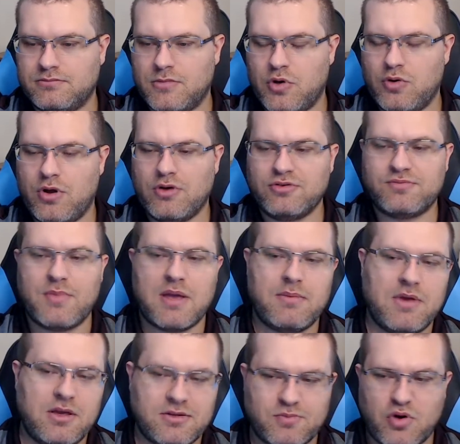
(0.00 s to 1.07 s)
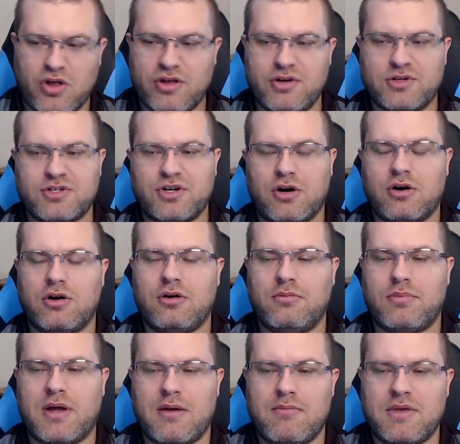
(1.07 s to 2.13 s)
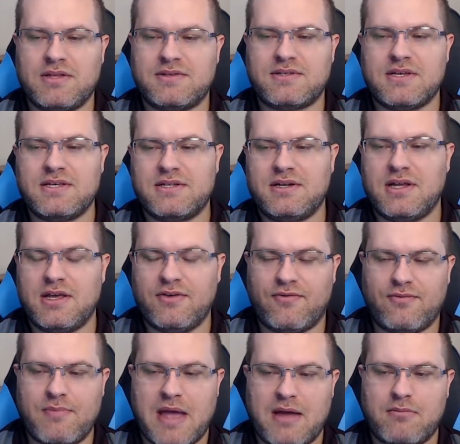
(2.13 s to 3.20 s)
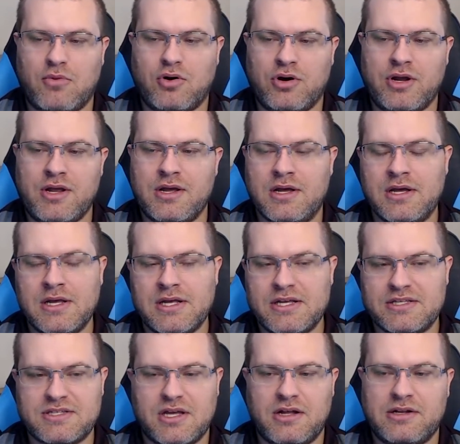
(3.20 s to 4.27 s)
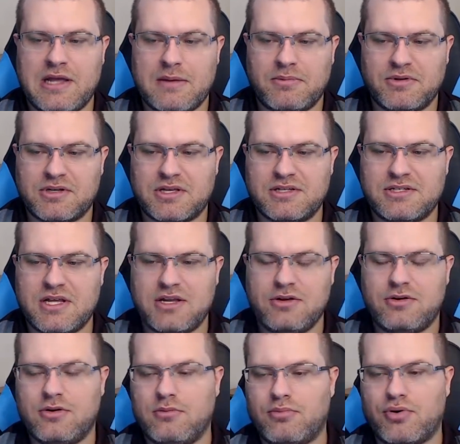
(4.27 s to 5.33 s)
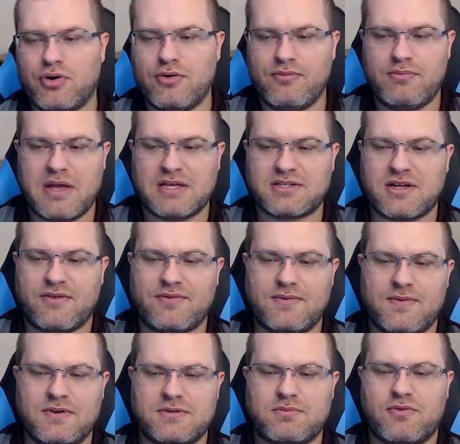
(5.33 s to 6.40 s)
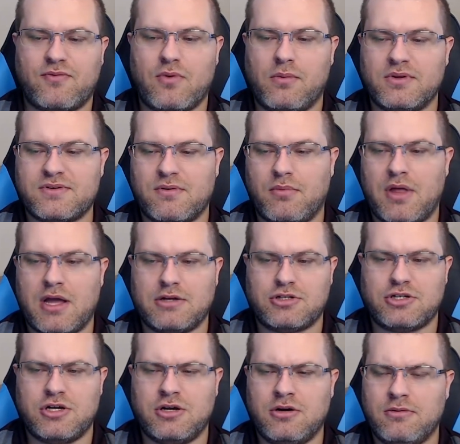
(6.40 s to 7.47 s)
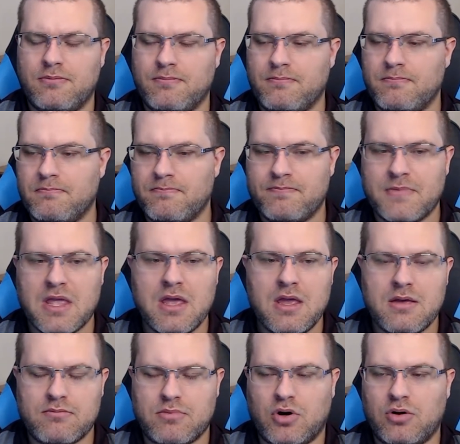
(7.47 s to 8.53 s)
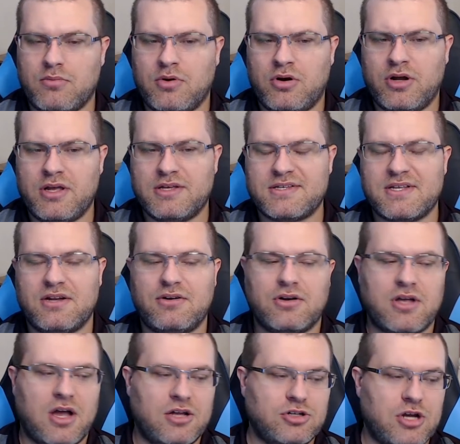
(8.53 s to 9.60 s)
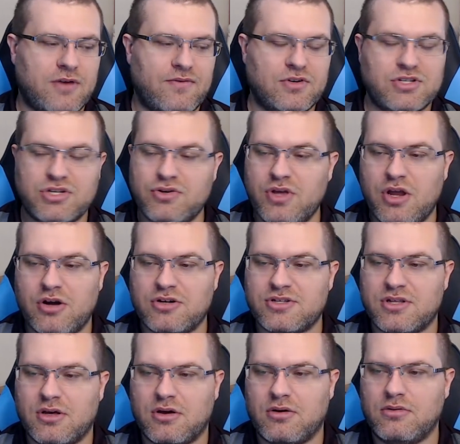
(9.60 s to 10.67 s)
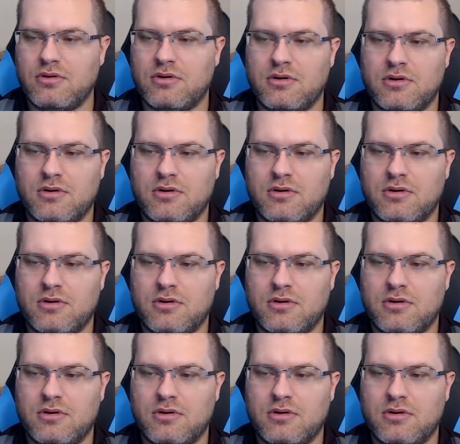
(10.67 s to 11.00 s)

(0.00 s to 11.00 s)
Who knows? Maybe he's probably your starter by midseason if Matt Murray is unable to continue to improve based off of his performance from last year. Murray is under contract for 2 years, though.